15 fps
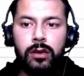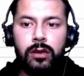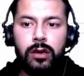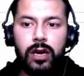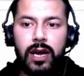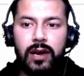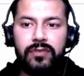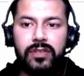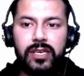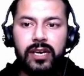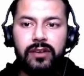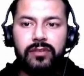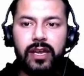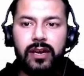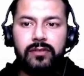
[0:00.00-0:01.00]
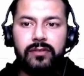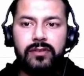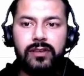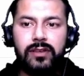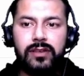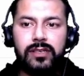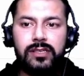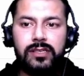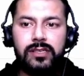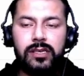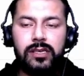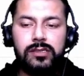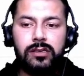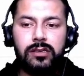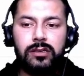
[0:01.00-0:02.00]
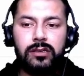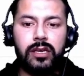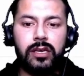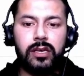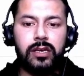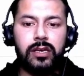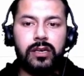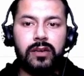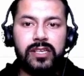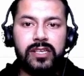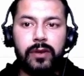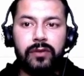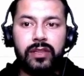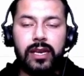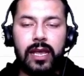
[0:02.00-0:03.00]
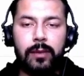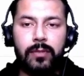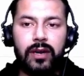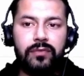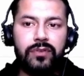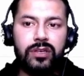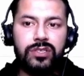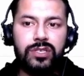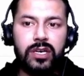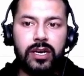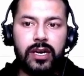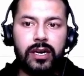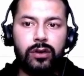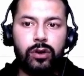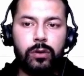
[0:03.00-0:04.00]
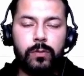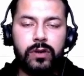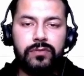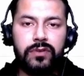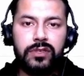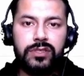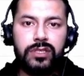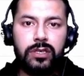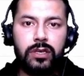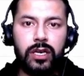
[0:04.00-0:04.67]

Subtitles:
After that we have discussed the difference between the lambda function and normal function.